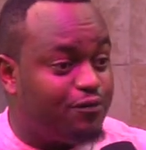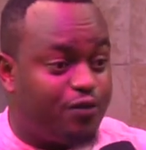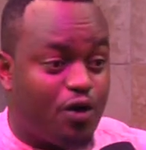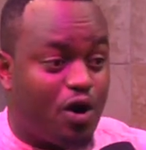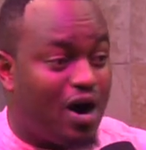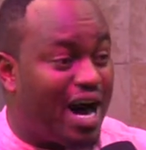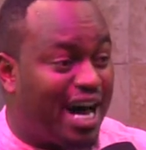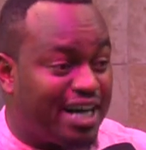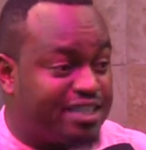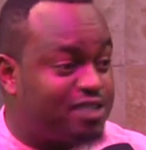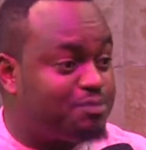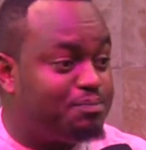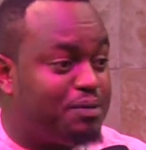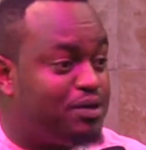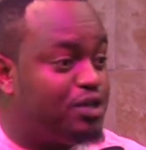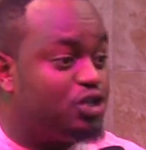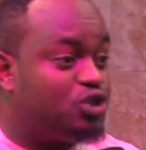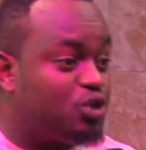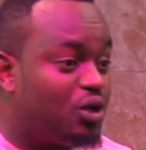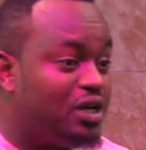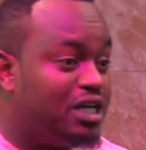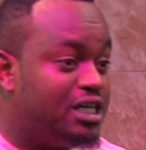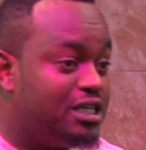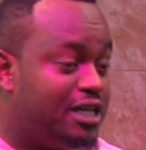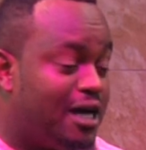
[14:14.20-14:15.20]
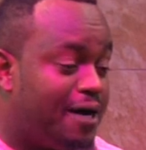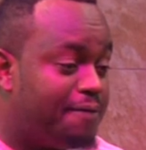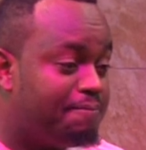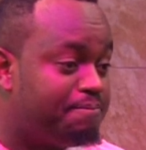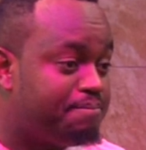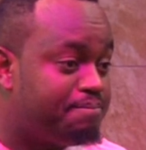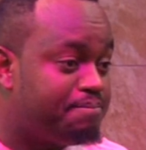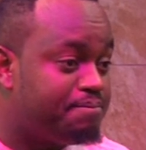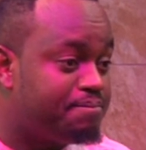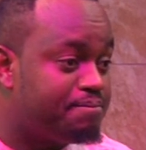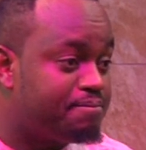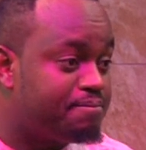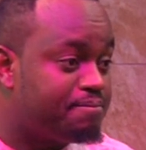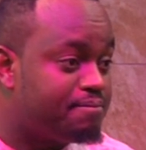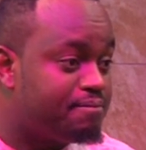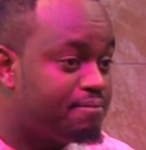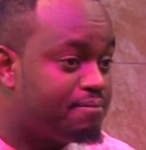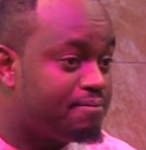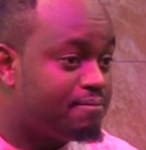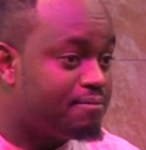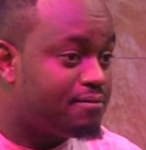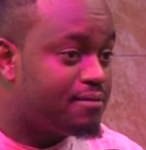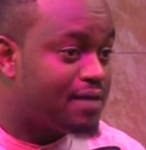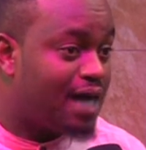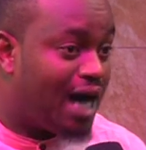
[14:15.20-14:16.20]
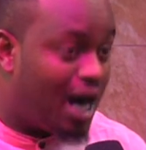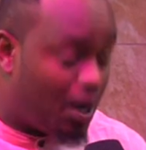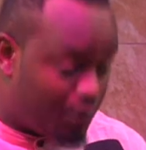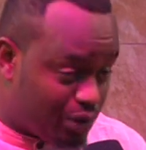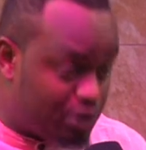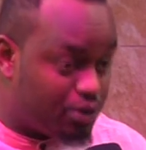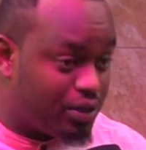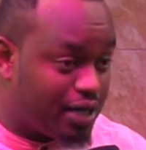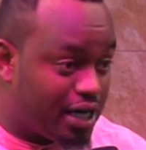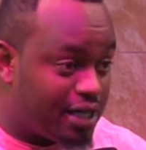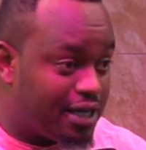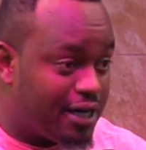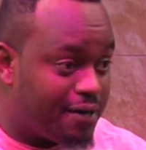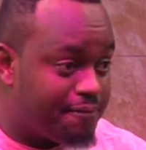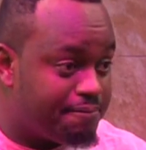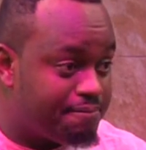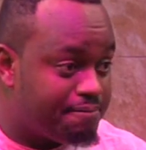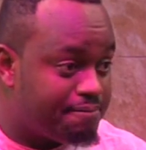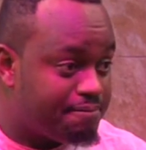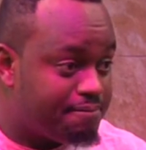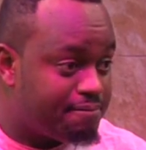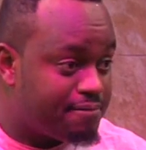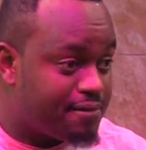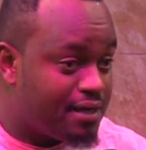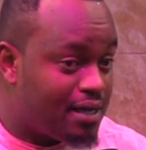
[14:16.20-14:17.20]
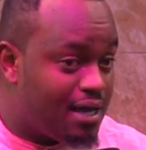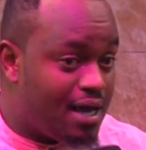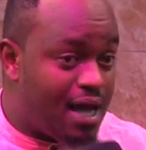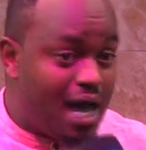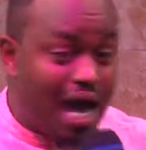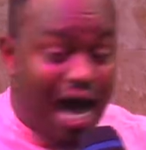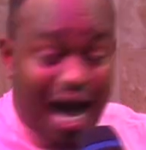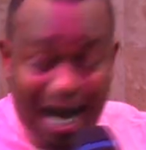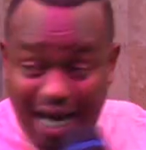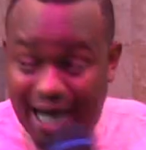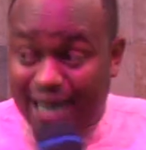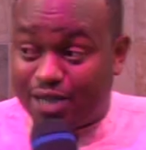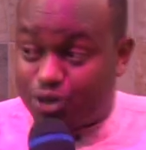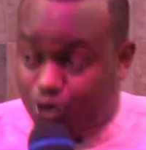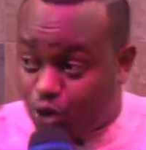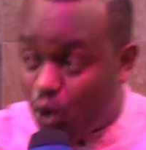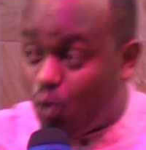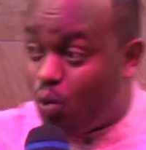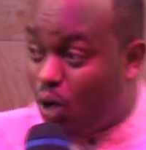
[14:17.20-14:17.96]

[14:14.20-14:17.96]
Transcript: for a spiritual leader. Are we together? And so